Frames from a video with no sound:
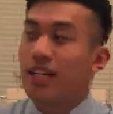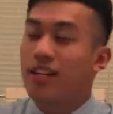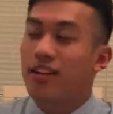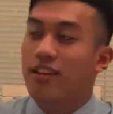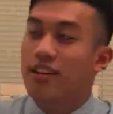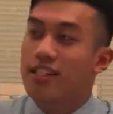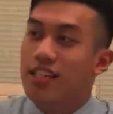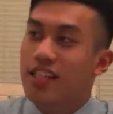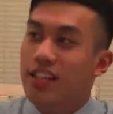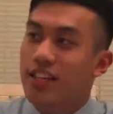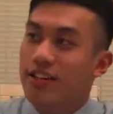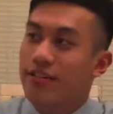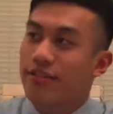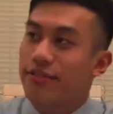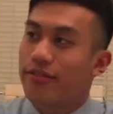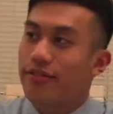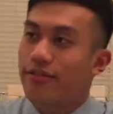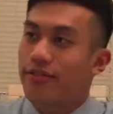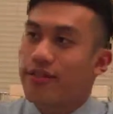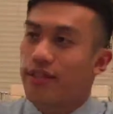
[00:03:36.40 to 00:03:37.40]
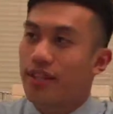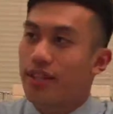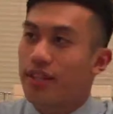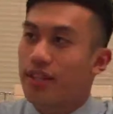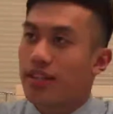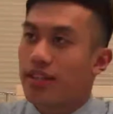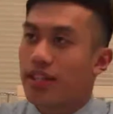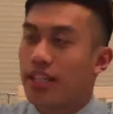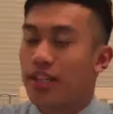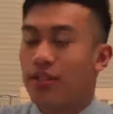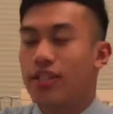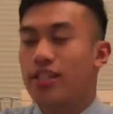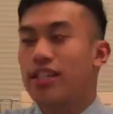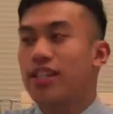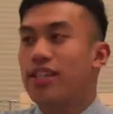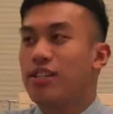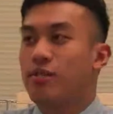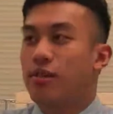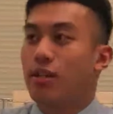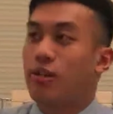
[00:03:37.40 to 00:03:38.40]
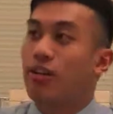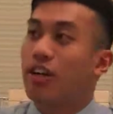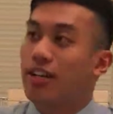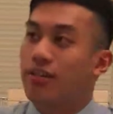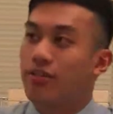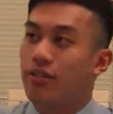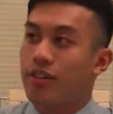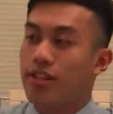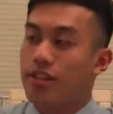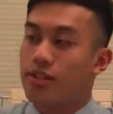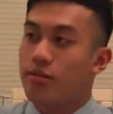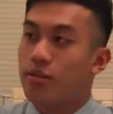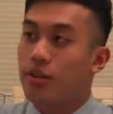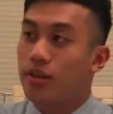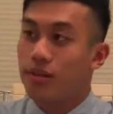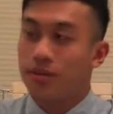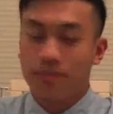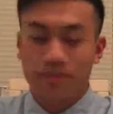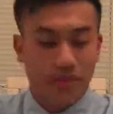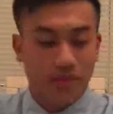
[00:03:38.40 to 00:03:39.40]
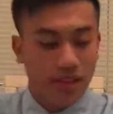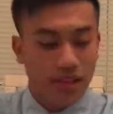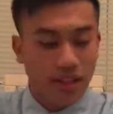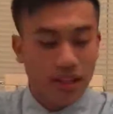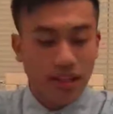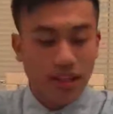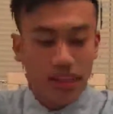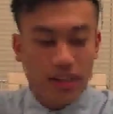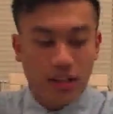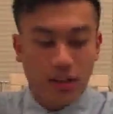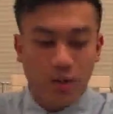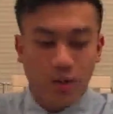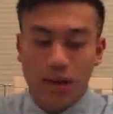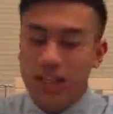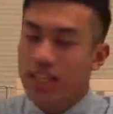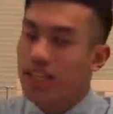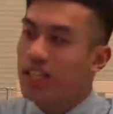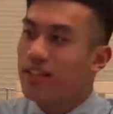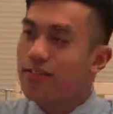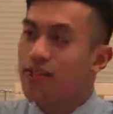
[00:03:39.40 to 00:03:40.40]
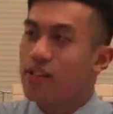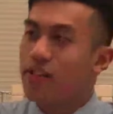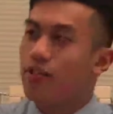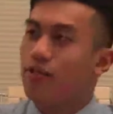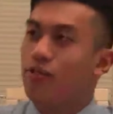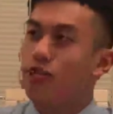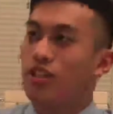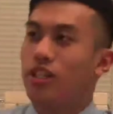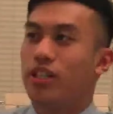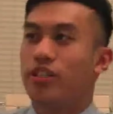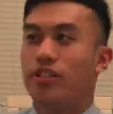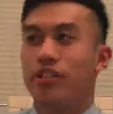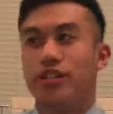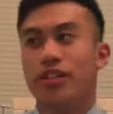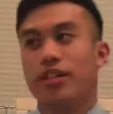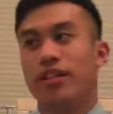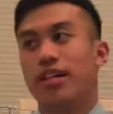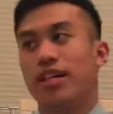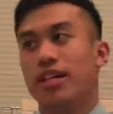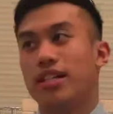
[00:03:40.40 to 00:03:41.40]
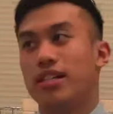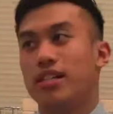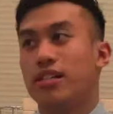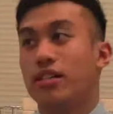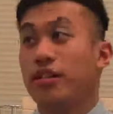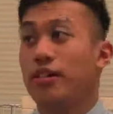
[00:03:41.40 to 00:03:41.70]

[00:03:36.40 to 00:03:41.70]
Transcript: know, there's a lot of skills required for this role. What kind of software do you guys